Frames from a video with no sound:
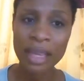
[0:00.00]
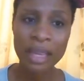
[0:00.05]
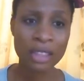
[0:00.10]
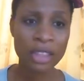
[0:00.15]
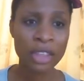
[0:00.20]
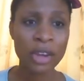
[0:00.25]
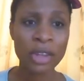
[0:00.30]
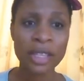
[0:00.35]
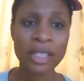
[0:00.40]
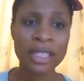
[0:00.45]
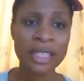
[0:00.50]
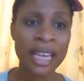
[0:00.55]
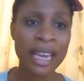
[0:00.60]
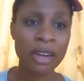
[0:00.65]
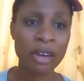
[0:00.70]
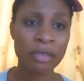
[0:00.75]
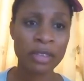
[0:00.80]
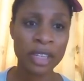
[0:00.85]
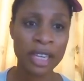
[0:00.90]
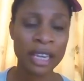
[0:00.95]
the other
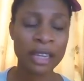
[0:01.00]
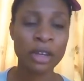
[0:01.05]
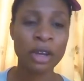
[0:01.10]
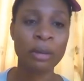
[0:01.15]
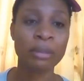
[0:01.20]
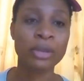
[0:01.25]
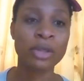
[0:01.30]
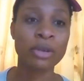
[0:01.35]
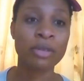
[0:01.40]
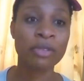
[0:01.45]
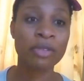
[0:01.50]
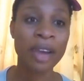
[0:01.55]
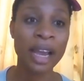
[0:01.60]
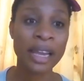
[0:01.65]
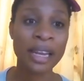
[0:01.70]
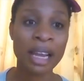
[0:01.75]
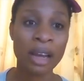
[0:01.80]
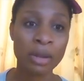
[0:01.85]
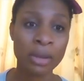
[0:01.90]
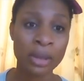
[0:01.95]
side of the kingdom to
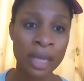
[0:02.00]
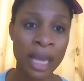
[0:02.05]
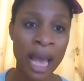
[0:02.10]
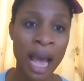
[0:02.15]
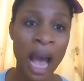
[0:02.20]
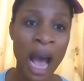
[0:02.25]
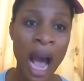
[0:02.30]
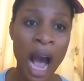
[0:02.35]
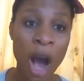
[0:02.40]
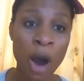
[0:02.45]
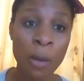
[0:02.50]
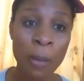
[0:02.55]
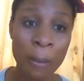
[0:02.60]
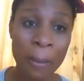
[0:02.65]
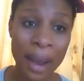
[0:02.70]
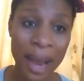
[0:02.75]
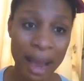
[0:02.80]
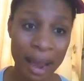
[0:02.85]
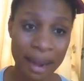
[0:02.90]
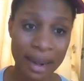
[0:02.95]
find out how
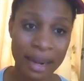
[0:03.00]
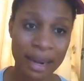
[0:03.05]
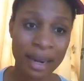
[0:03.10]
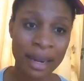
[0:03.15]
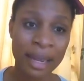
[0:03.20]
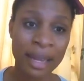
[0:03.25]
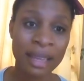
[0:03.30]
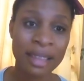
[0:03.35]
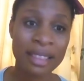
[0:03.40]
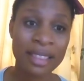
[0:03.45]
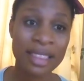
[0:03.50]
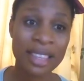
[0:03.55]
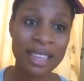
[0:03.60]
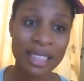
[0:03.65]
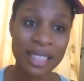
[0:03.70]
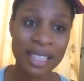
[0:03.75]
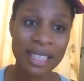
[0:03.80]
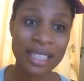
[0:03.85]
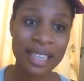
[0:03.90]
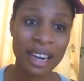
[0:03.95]
bad
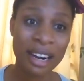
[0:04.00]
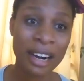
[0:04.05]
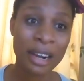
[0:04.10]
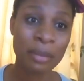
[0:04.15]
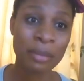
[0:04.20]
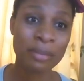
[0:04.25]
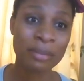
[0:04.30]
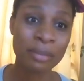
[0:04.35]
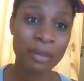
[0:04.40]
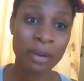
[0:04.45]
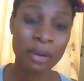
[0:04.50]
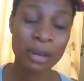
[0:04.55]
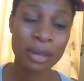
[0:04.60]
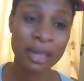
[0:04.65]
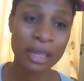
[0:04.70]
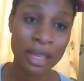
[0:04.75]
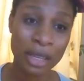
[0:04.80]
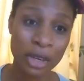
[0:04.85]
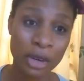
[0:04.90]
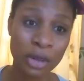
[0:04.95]
this time
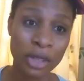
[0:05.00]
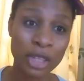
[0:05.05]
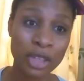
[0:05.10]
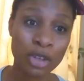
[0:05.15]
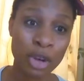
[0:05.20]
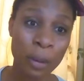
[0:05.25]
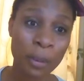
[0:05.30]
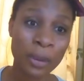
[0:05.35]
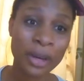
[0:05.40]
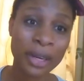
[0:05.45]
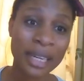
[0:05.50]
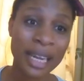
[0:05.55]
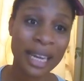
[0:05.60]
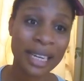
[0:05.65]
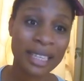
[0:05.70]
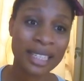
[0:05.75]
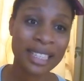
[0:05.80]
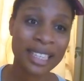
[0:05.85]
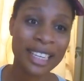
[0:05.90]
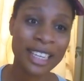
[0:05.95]
you know the trouble
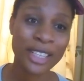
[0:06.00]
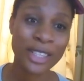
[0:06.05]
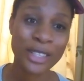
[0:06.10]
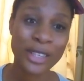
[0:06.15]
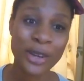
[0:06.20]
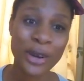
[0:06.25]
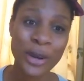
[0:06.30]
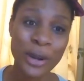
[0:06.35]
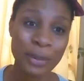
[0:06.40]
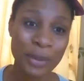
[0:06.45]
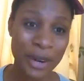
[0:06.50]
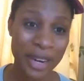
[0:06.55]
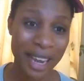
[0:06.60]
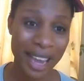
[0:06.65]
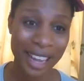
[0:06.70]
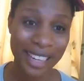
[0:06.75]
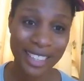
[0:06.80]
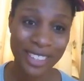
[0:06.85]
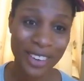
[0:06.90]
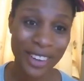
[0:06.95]
that his younger brother
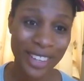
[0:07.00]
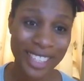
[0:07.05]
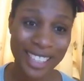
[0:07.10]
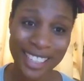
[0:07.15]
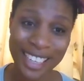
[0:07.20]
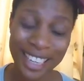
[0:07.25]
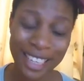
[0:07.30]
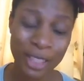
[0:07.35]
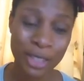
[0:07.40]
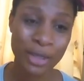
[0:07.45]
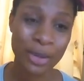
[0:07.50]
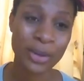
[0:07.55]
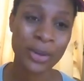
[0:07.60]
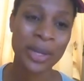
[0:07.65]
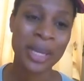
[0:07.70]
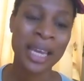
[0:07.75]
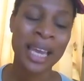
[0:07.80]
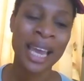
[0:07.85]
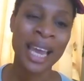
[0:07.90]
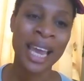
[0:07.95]
had gotten
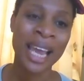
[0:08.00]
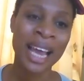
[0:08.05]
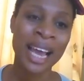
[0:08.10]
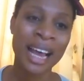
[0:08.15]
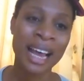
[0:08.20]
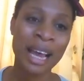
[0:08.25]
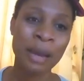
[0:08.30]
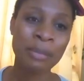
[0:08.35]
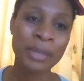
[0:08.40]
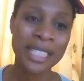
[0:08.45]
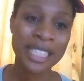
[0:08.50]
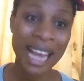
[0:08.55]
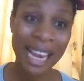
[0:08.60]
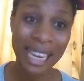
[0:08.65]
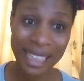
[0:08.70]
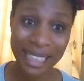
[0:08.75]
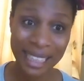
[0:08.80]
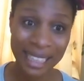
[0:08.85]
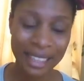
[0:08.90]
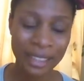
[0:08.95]
into um
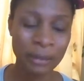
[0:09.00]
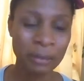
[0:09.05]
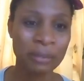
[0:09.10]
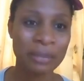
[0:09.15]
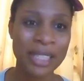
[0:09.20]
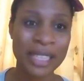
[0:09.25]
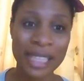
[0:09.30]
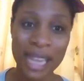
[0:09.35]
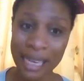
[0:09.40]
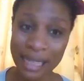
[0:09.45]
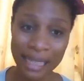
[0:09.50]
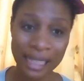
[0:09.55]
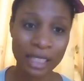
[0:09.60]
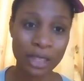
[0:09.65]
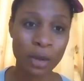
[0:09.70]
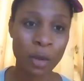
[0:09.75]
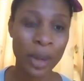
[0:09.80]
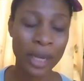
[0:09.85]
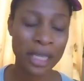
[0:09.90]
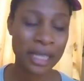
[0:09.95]
sadly
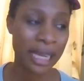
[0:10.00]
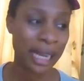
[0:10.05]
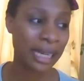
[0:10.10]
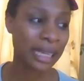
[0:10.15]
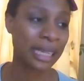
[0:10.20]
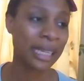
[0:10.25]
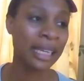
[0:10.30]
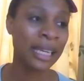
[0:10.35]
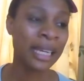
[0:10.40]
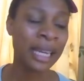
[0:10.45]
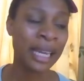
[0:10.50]
sadly, quite sadly,